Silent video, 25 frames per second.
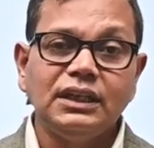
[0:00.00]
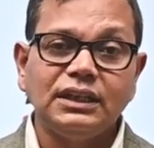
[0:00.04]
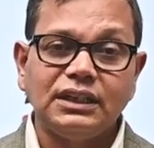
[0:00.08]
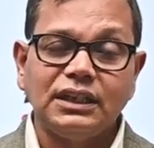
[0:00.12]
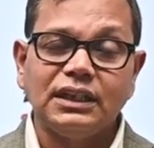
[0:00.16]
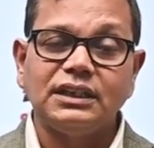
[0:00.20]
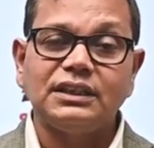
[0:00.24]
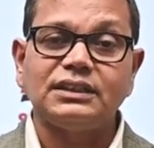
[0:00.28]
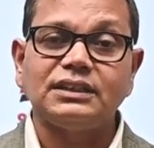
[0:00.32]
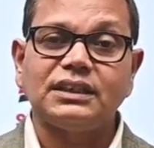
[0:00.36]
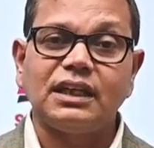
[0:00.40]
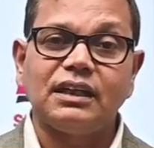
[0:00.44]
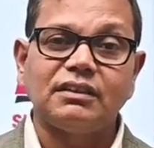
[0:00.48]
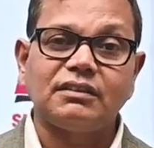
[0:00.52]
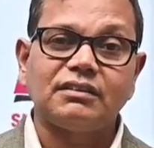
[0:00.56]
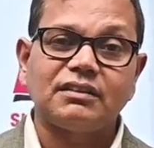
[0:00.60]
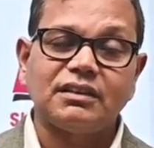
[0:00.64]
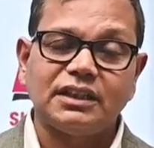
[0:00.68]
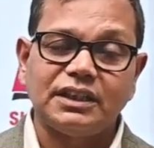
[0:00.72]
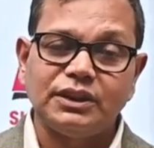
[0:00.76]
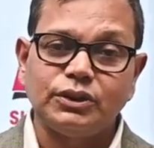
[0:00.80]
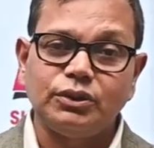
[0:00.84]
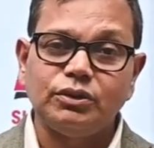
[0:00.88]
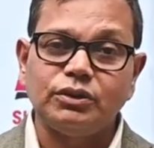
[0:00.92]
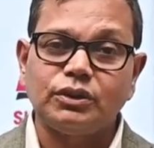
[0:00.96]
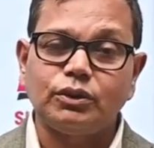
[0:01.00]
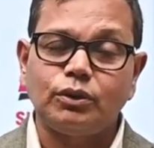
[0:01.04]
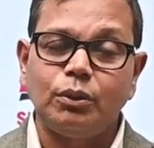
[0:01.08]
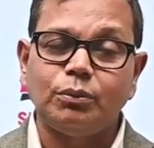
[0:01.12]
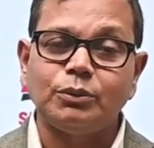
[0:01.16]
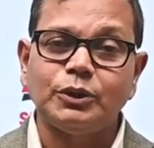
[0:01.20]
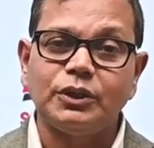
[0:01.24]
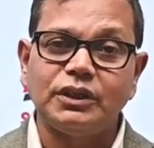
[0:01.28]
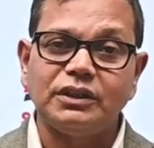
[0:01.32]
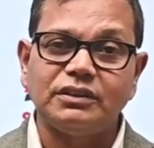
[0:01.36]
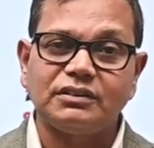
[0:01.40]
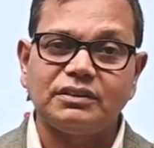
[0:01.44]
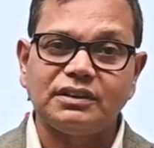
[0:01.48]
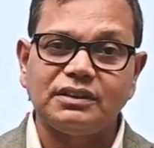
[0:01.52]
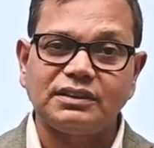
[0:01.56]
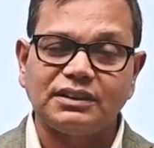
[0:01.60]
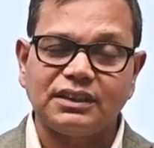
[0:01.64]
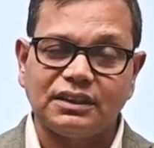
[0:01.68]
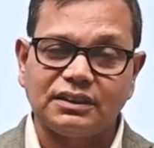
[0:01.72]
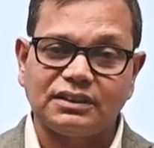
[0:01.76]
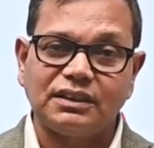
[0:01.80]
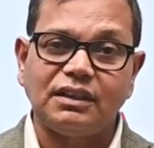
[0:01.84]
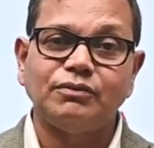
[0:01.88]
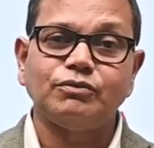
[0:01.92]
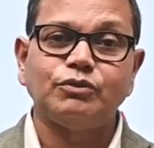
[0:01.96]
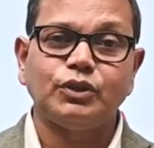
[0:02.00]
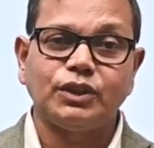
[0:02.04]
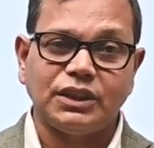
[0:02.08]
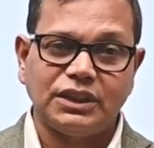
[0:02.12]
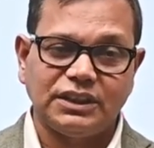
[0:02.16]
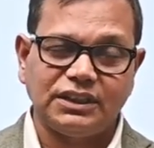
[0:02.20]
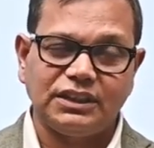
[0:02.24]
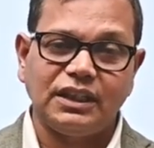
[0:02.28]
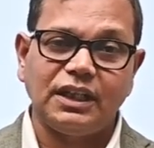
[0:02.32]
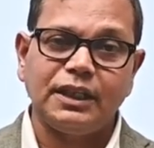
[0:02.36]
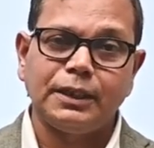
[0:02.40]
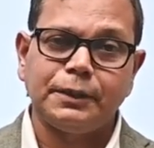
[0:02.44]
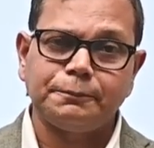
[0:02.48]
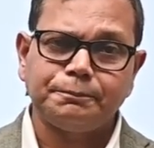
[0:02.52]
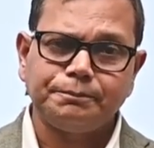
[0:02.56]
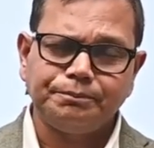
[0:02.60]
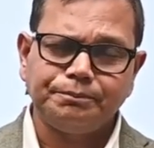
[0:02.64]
that is Undergraduate Common Entrance Exam for Design.